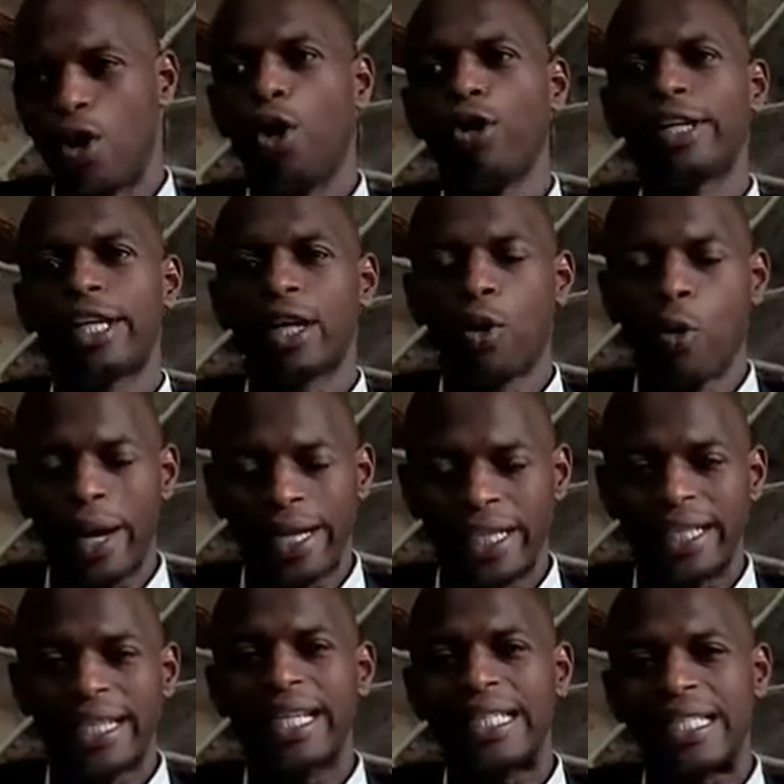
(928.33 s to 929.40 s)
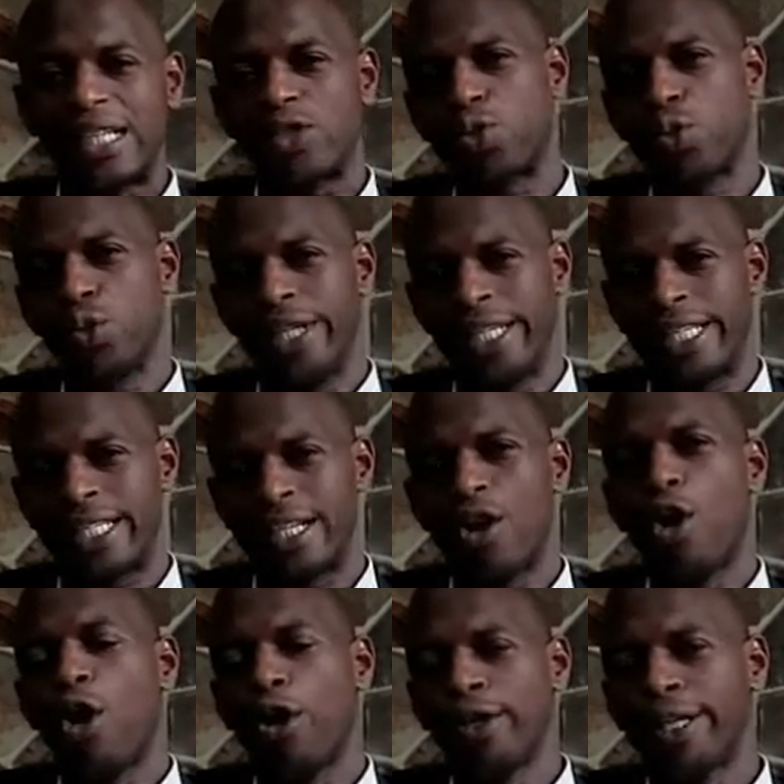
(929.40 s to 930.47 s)
only when it is too late,
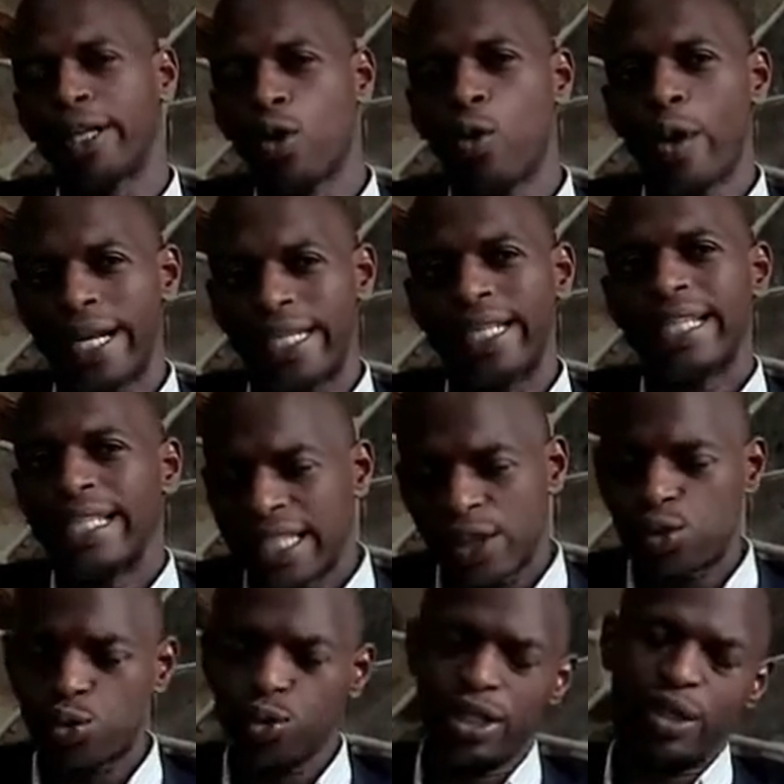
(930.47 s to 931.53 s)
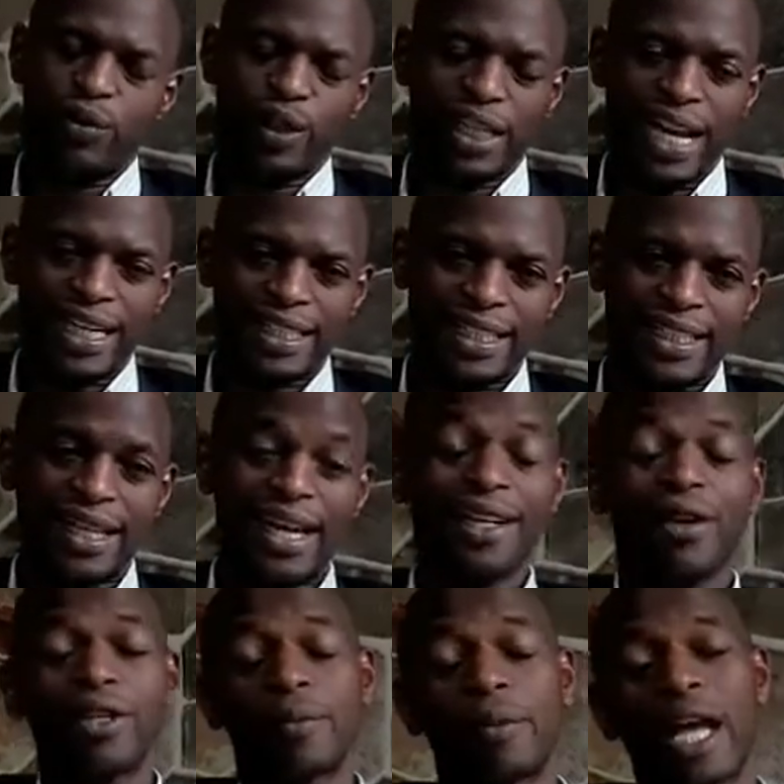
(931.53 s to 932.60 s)
only when it is too difficult. I
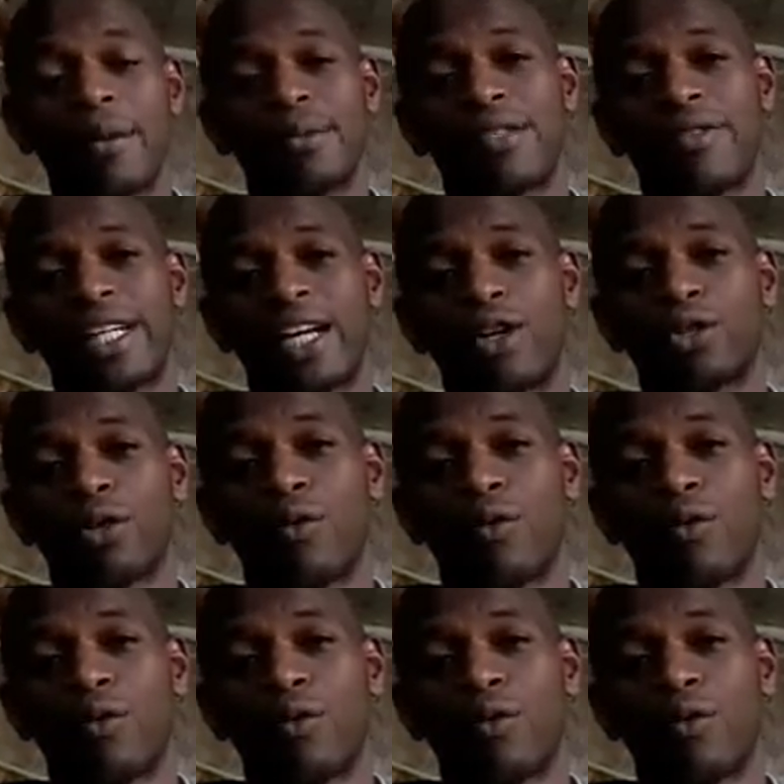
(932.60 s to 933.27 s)
know it becomes even a lot